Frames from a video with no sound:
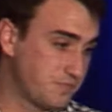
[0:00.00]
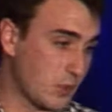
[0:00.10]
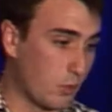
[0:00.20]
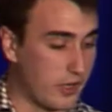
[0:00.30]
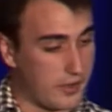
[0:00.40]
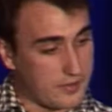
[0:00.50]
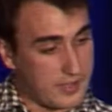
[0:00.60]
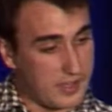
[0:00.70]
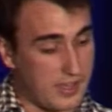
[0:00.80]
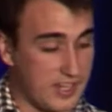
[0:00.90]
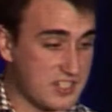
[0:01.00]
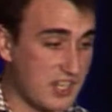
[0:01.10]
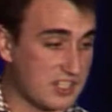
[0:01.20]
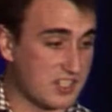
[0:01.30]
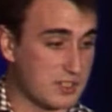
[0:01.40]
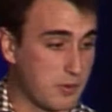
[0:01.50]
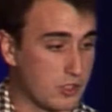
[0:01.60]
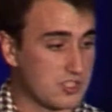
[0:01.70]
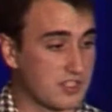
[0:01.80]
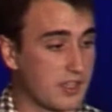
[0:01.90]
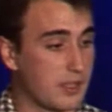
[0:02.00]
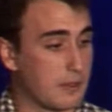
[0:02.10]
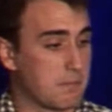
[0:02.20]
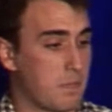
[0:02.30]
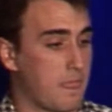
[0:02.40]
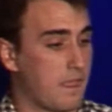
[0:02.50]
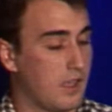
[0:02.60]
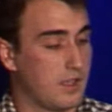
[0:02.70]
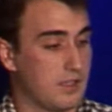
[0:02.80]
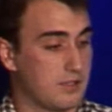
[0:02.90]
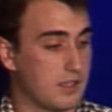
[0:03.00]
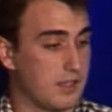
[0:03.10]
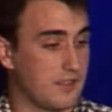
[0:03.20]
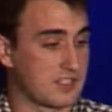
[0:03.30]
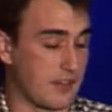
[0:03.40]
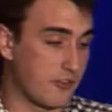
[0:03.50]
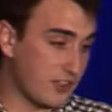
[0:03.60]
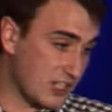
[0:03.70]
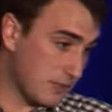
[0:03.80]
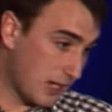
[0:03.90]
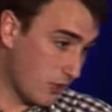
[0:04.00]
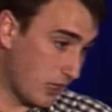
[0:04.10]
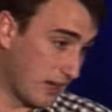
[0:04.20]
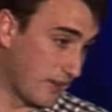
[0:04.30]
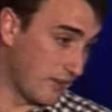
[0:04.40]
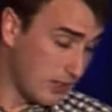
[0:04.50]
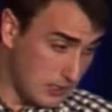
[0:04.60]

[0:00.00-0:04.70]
where the x-axis plots the ciphertext value, and